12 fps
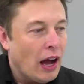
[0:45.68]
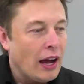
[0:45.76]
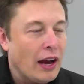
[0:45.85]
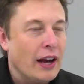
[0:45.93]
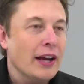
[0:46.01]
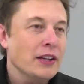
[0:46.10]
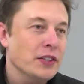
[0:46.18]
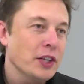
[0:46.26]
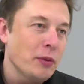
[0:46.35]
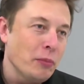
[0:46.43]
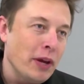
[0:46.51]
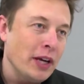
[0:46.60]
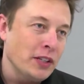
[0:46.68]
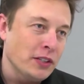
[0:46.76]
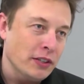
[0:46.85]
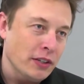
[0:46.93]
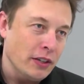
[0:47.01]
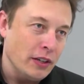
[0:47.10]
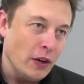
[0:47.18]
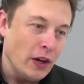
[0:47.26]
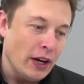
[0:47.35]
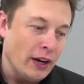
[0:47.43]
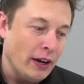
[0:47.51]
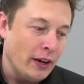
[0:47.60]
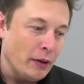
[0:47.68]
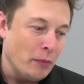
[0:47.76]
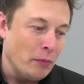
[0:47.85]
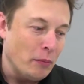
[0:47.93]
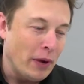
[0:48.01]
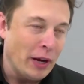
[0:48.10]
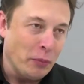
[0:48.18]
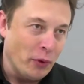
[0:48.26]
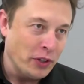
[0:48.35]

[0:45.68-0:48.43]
I'd actually met Mike